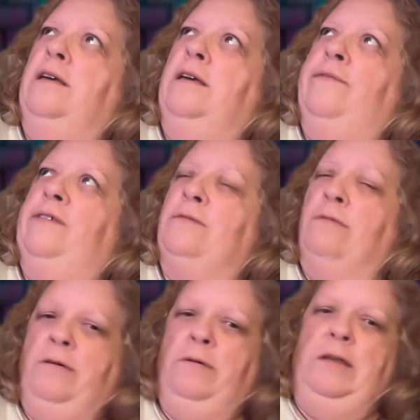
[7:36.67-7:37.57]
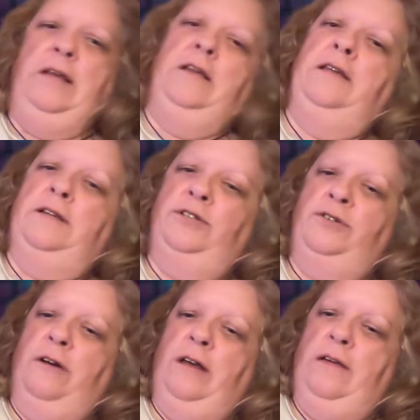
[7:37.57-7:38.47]
if it's a work-related
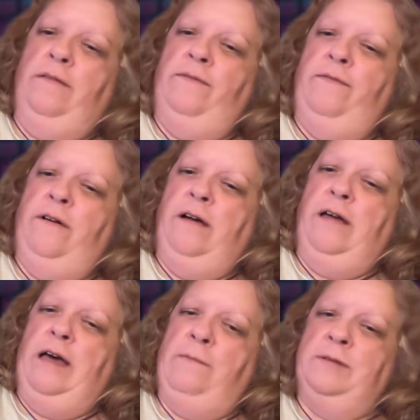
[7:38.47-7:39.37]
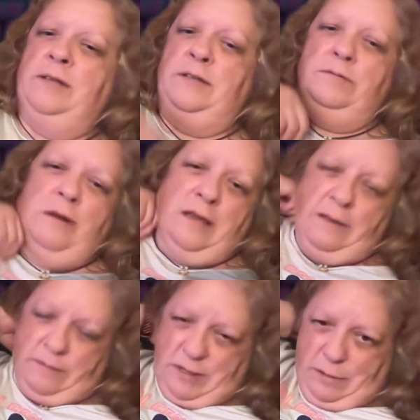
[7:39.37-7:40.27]
injury for absence when it
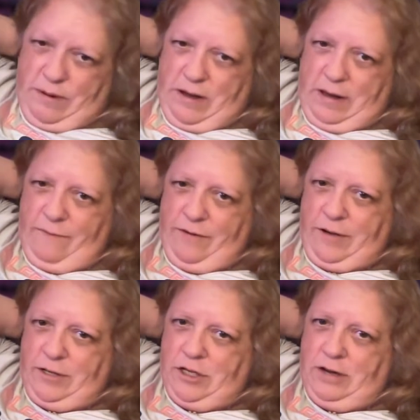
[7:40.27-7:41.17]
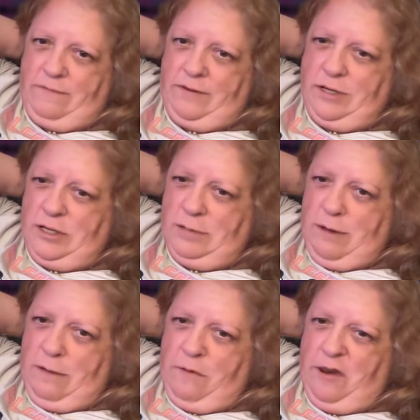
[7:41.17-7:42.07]
comes to bidding for your shift. It's just
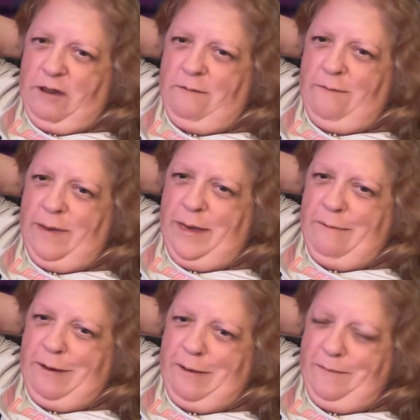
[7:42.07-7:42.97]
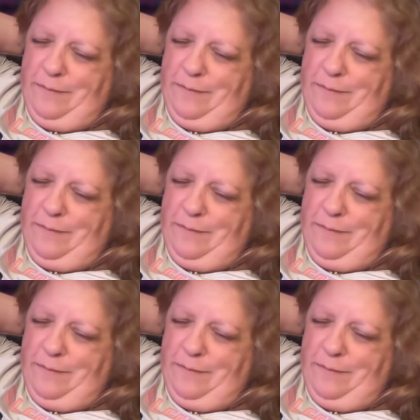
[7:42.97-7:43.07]
my opinion. But anyway,